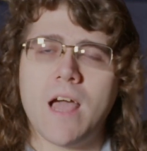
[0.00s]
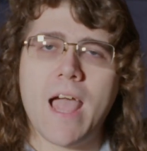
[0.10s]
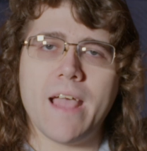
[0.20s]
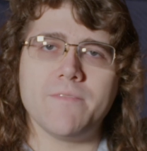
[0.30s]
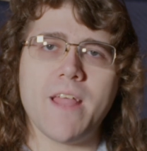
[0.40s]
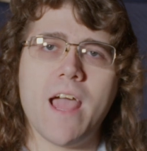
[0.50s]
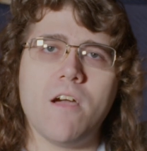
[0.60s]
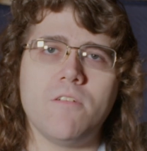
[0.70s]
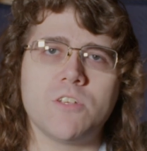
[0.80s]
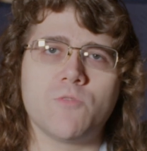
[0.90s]
I have
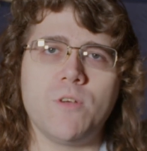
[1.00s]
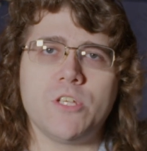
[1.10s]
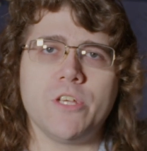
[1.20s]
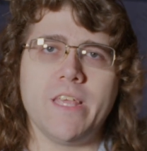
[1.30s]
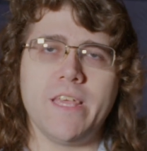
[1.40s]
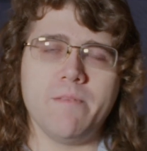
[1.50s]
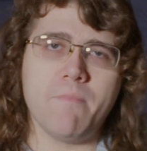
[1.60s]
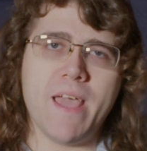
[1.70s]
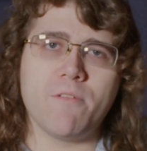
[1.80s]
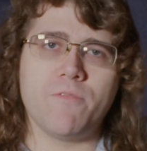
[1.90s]
now switched to the
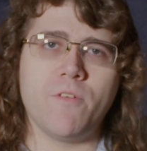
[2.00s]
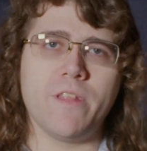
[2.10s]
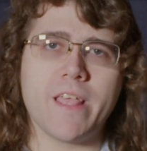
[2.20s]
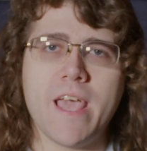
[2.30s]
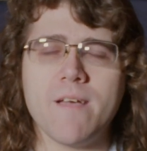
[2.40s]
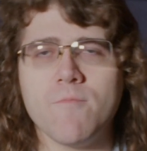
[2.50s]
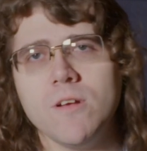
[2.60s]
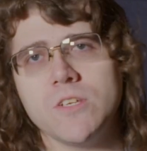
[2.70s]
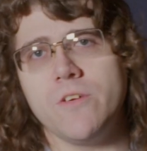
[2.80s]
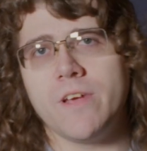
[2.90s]
microphone on the
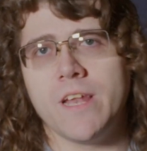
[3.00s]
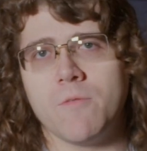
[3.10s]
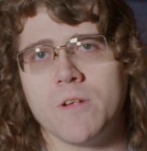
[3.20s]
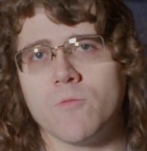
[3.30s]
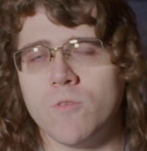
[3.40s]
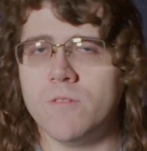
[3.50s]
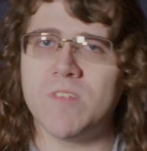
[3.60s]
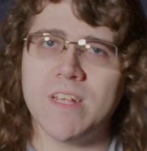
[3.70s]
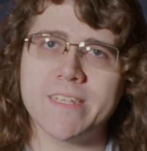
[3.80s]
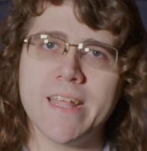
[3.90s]
camera so you can hear what the room
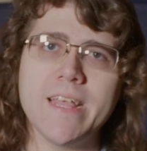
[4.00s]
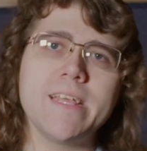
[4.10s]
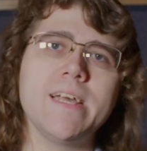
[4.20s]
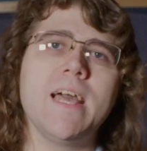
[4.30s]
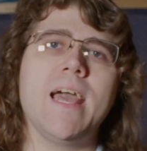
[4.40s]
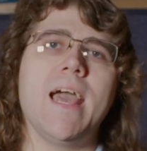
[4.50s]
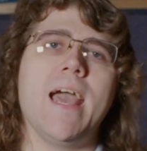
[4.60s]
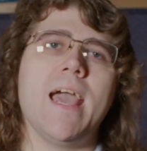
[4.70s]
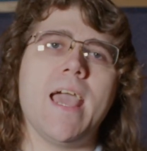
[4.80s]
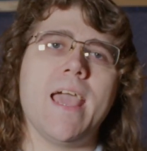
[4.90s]
sounds like.
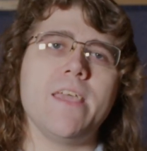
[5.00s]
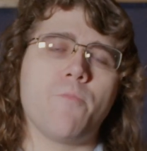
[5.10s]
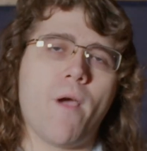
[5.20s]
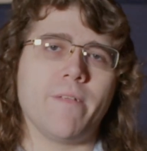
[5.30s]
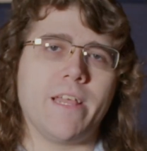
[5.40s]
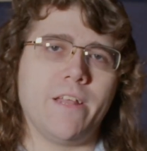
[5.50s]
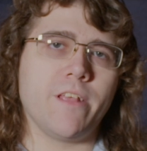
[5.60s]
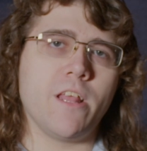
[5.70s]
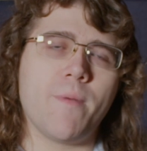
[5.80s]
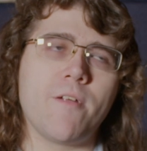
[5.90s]
You probably can hear
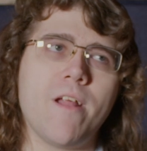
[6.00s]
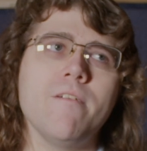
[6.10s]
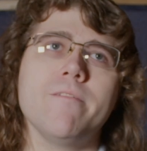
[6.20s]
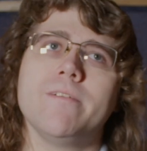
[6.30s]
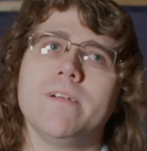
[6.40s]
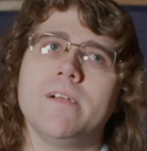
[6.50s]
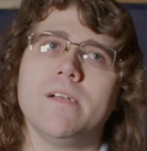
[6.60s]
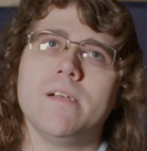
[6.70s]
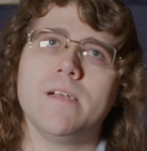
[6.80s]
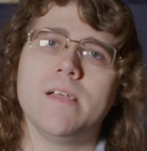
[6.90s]
the heater better now.
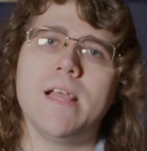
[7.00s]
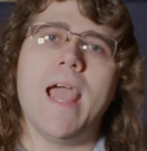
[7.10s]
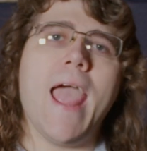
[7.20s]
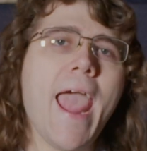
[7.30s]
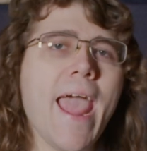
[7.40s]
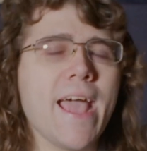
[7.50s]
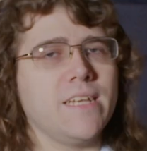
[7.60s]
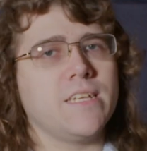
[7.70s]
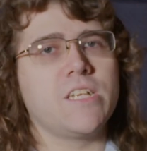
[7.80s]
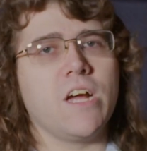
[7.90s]

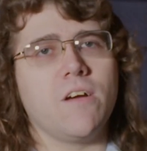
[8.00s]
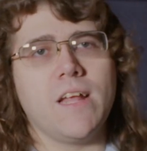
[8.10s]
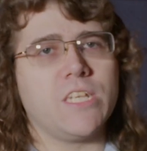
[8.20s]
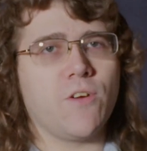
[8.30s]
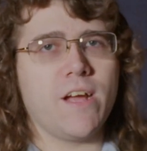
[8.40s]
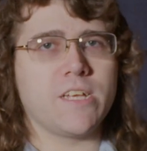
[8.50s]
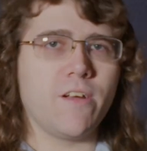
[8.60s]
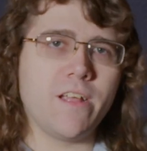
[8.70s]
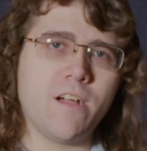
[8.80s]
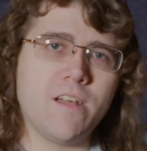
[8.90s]
And so let's try
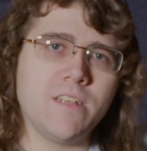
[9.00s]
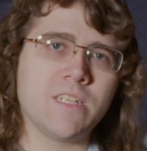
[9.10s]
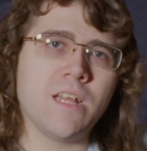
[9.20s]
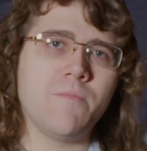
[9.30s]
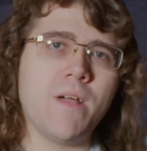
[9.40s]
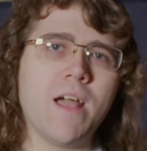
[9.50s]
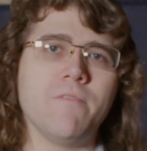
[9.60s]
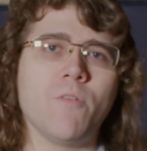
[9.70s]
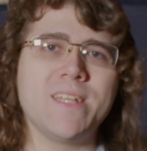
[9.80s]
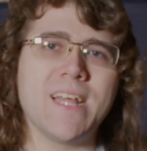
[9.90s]
turning on some
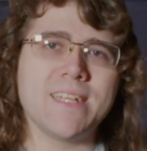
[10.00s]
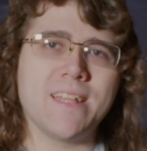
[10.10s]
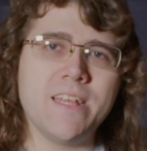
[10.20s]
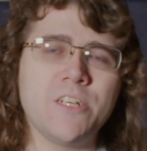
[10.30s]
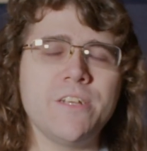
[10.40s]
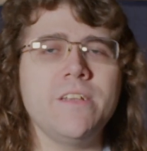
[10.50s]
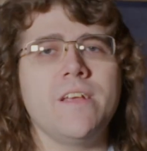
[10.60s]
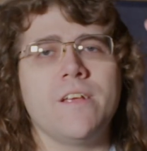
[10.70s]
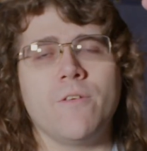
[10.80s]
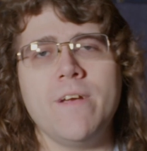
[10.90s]
voice isolation.
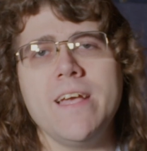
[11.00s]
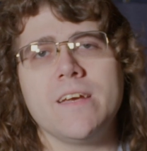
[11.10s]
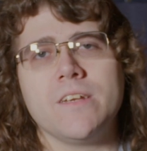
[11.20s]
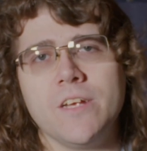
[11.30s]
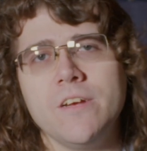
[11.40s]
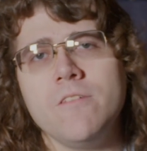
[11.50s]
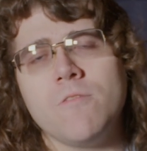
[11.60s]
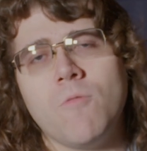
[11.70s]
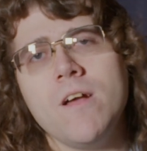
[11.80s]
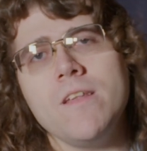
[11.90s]
Three, two,
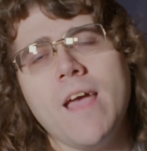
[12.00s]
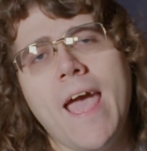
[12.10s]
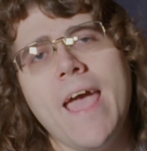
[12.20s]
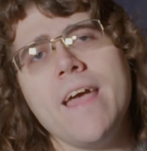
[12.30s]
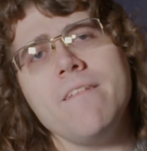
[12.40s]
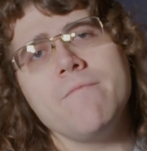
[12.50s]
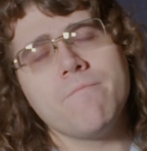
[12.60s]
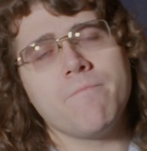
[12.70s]
one, and